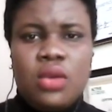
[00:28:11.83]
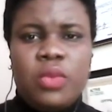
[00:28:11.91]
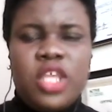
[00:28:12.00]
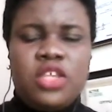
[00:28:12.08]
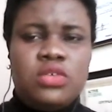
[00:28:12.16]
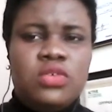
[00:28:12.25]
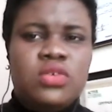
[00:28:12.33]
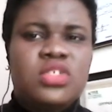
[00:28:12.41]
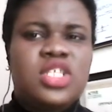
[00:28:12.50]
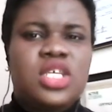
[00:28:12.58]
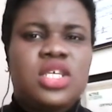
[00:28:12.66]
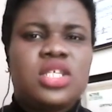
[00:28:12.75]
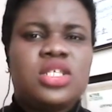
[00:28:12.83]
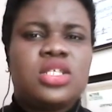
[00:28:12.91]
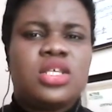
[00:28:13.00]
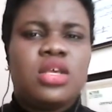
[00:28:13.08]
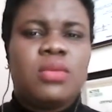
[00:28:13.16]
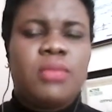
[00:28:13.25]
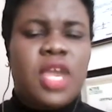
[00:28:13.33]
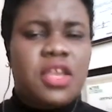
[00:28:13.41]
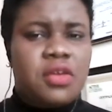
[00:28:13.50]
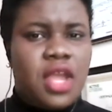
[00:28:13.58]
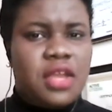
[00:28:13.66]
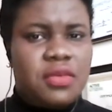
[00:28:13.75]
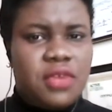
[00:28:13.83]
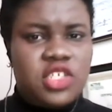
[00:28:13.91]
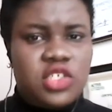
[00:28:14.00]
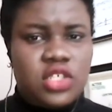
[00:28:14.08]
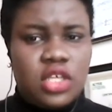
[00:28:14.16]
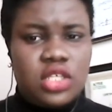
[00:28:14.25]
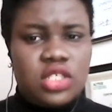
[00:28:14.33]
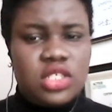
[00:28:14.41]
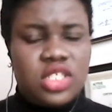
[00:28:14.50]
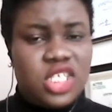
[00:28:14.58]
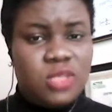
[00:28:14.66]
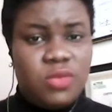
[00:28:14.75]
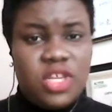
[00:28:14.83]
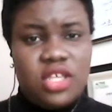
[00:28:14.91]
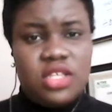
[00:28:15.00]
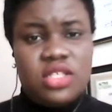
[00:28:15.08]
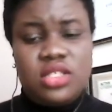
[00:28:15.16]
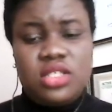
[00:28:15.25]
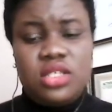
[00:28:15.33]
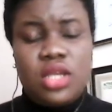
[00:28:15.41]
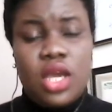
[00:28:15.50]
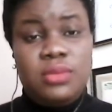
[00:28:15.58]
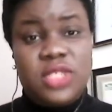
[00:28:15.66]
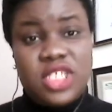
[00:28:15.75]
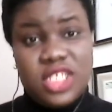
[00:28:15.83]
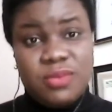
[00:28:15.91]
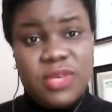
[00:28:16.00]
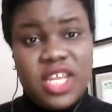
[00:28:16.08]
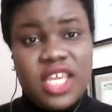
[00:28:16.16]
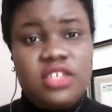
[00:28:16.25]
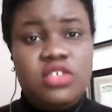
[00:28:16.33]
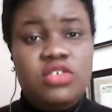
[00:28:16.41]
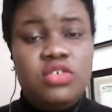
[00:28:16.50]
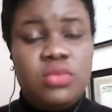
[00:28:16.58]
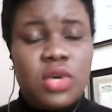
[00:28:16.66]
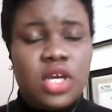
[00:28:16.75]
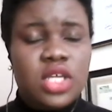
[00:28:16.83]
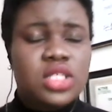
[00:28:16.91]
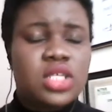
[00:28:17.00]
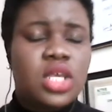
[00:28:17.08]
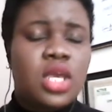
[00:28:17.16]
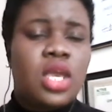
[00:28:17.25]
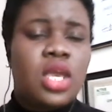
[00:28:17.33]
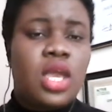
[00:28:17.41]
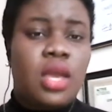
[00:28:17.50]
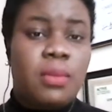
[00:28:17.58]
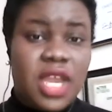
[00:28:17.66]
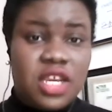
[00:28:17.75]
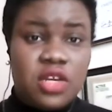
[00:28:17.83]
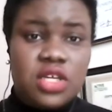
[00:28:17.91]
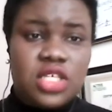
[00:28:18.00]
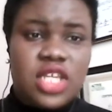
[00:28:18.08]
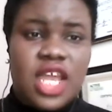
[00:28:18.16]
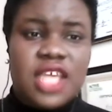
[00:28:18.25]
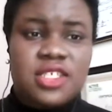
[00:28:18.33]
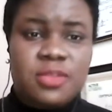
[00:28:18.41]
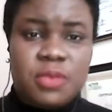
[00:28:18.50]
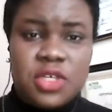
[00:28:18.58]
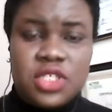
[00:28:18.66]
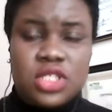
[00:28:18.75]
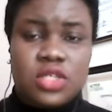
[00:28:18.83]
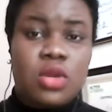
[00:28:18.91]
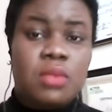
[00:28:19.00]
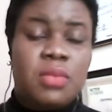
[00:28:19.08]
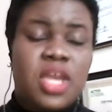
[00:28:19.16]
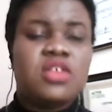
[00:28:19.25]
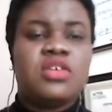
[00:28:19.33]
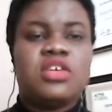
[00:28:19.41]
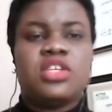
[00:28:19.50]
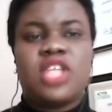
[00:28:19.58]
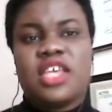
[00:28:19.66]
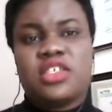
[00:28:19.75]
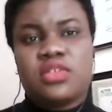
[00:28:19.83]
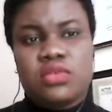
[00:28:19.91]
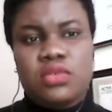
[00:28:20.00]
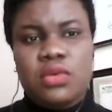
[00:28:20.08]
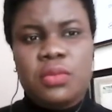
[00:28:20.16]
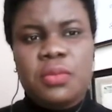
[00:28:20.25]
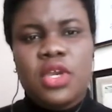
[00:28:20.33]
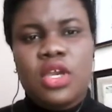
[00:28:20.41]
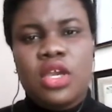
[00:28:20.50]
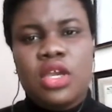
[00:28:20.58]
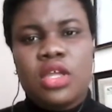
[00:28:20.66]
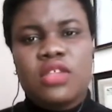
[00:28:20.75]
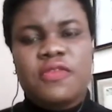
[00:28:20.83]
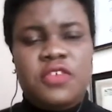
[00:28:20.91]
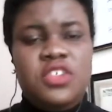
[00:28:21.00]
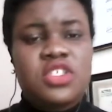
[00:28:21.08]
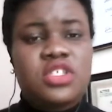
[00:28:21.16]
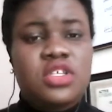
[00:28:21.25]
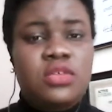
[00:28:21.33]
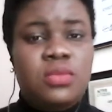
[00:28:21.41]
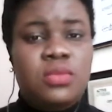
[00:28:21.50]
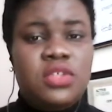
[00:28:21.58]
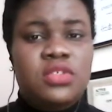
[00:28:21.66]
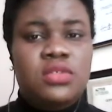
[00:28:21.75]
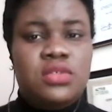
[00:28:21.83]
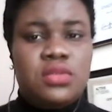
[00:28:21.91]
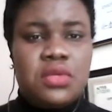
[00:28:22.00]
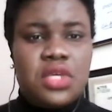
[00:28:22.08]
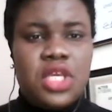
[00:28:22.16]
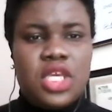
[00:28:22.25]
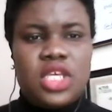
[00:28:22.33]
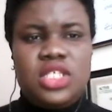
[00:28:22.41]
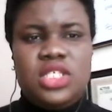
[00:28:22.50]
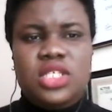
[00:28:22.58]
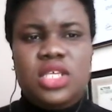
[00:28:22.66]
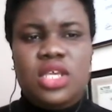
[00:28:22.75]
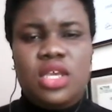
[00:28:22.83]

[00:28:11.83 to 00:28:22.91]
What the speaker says: When you notice microaggressions displayed towards a minoritized person or a minoritized group, the first thing you want to do is